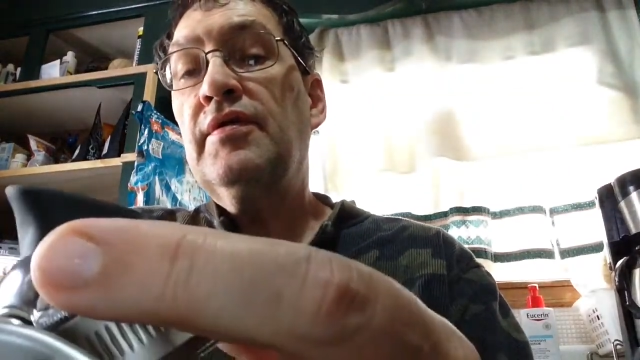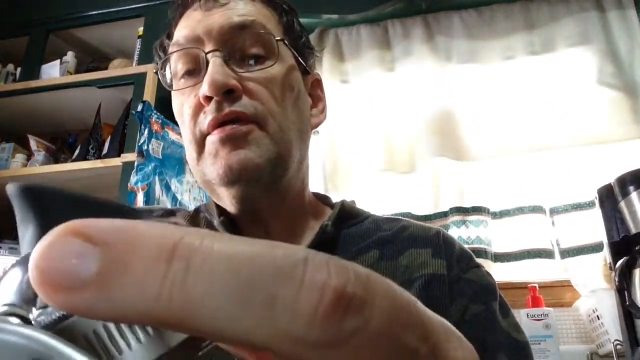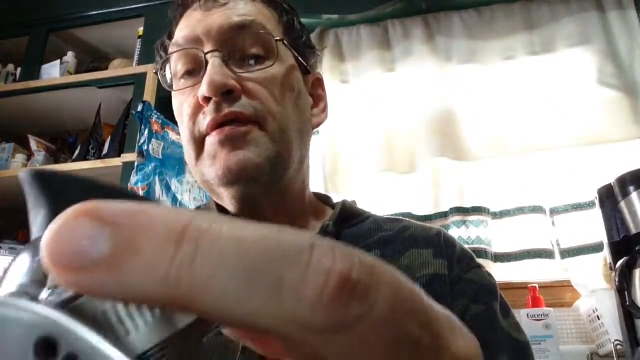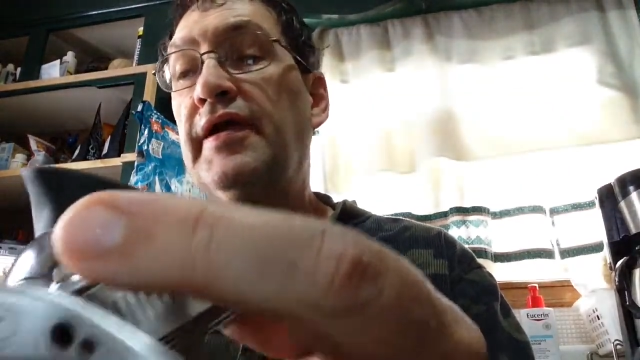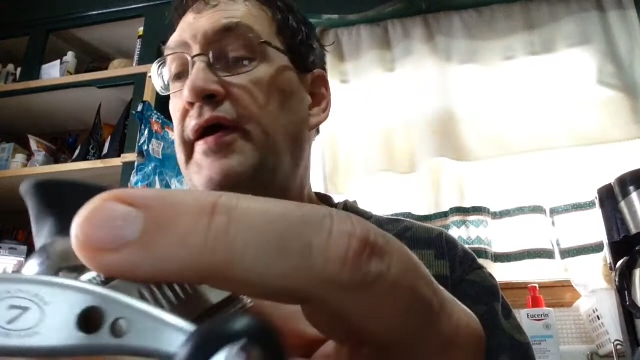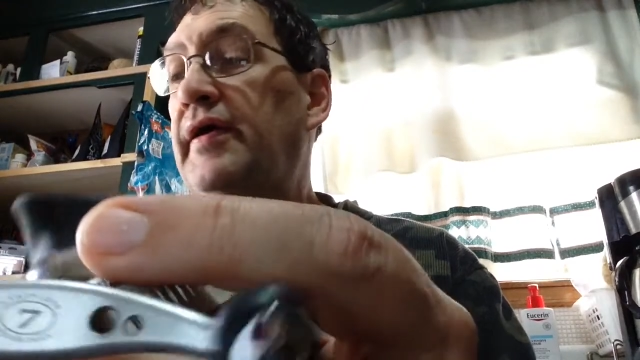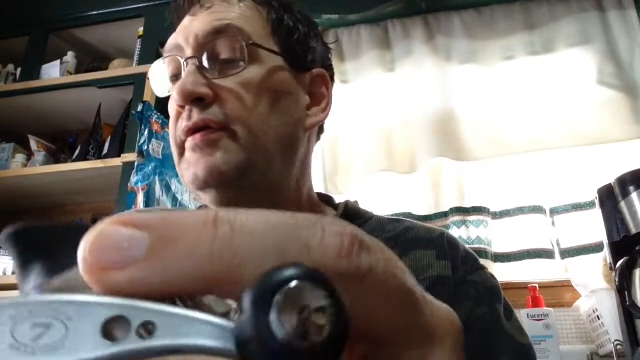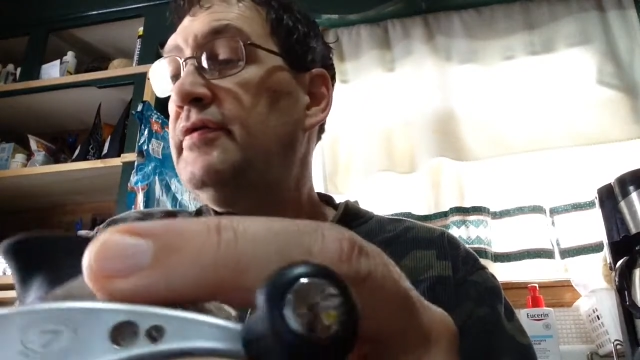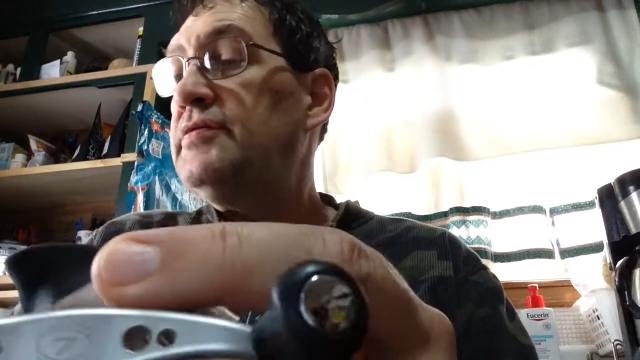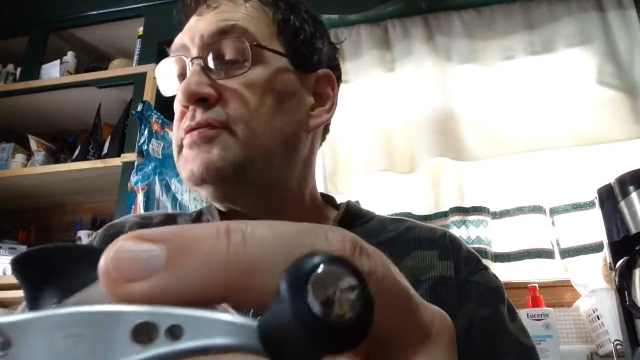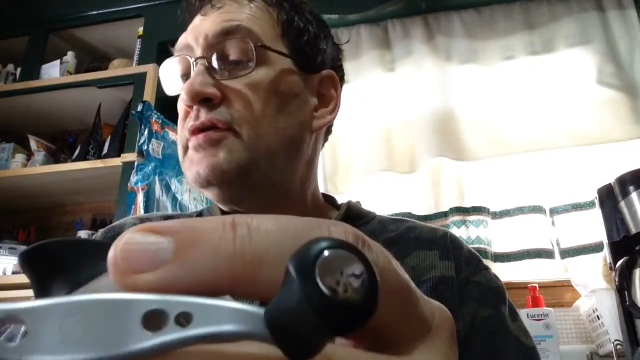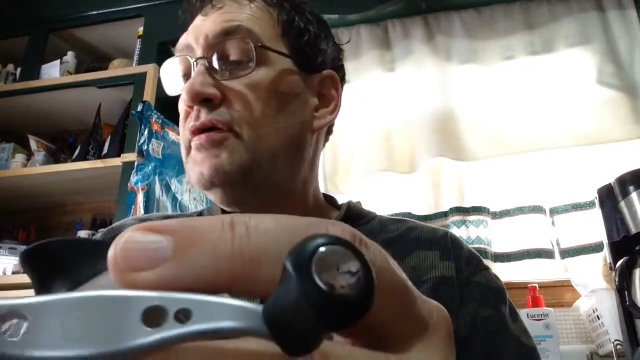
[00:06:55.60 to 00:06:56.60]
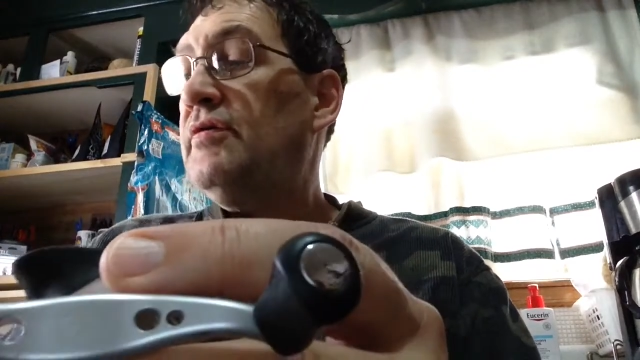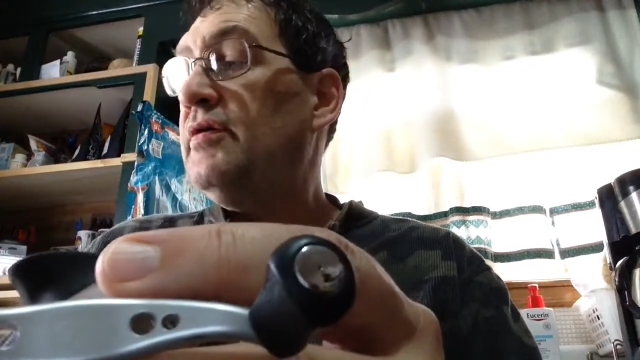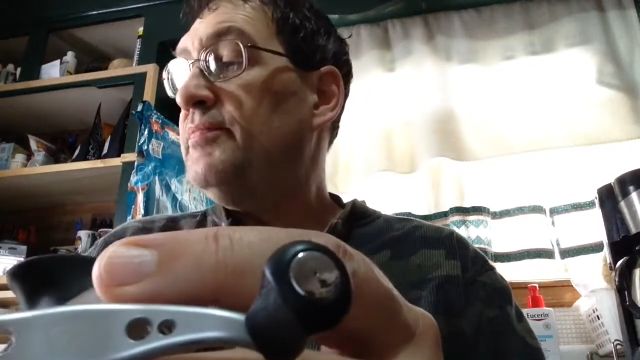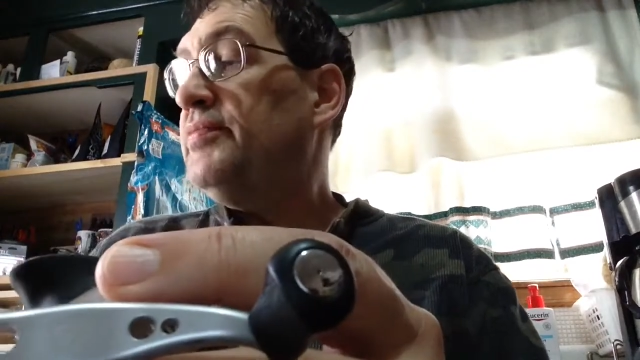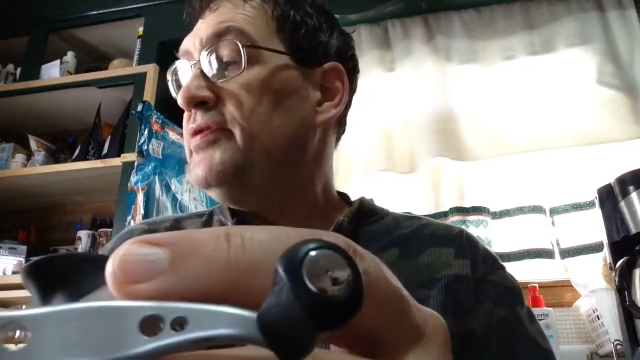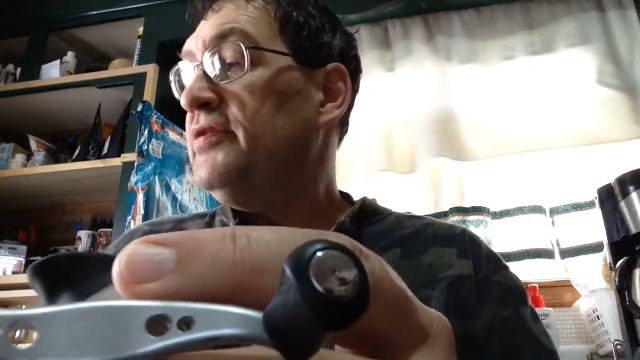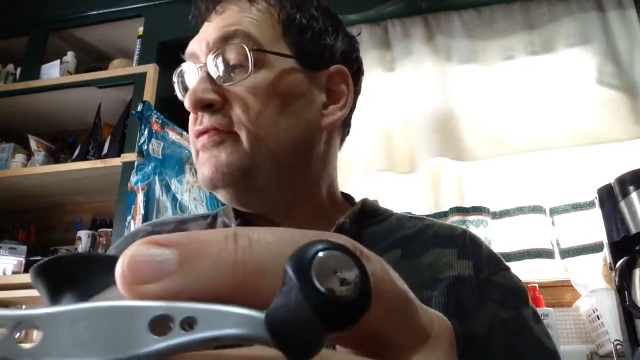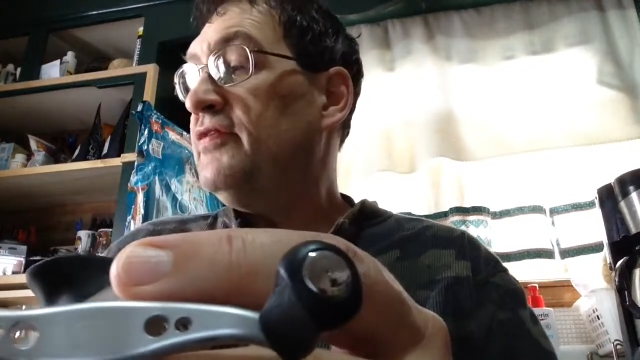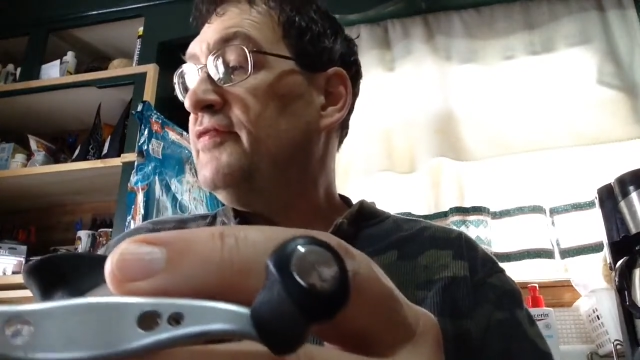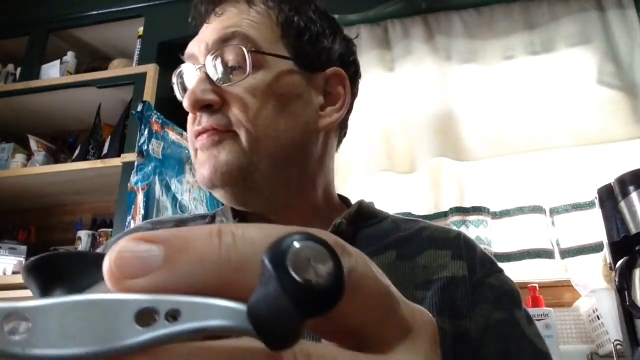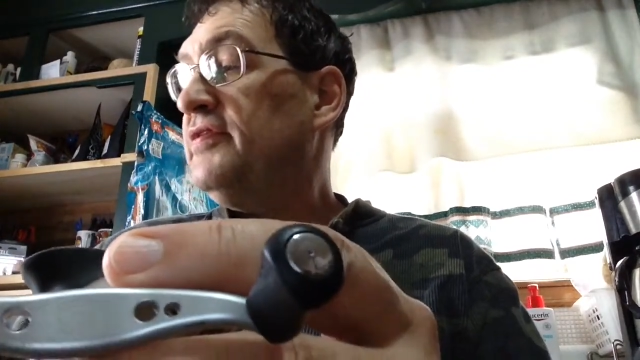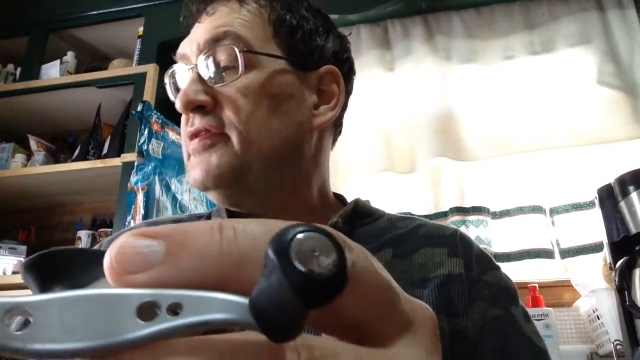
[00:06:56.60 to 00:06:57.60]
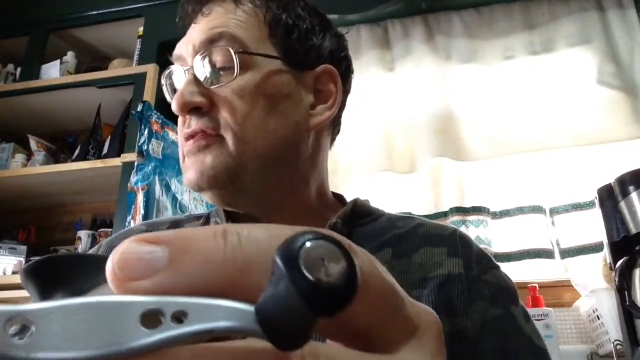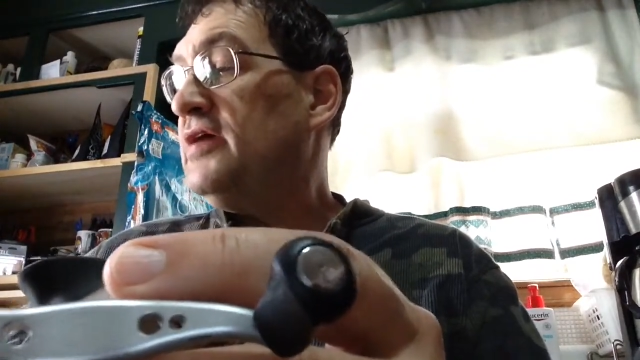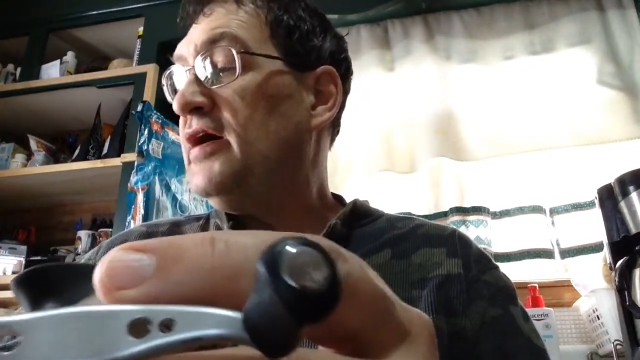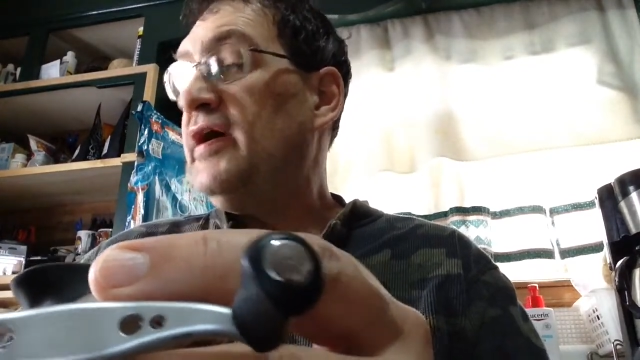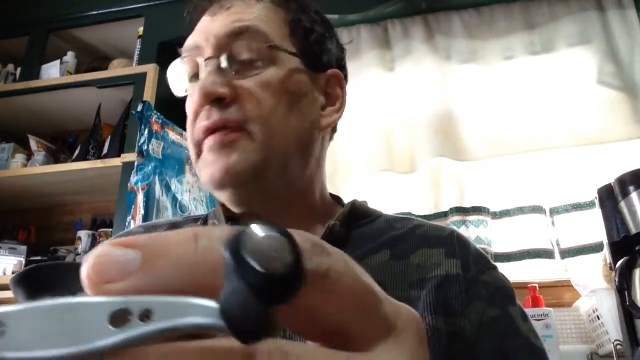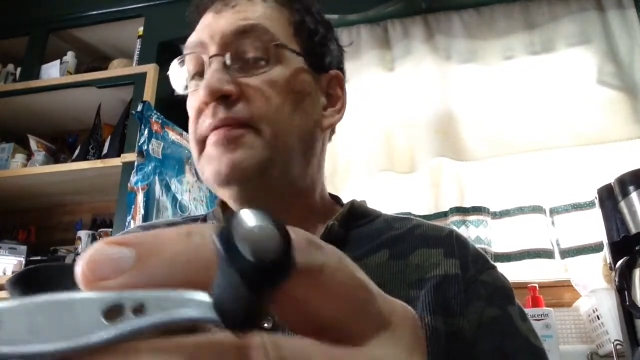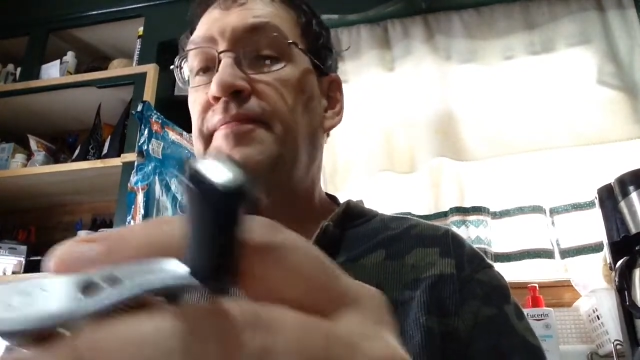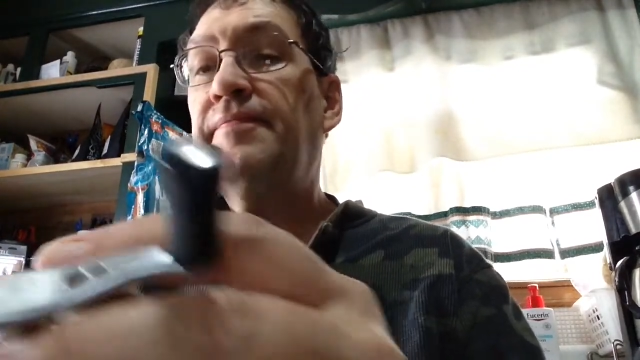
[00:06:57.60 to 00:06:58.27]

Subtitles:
Okay, so I'm putting this off to the side.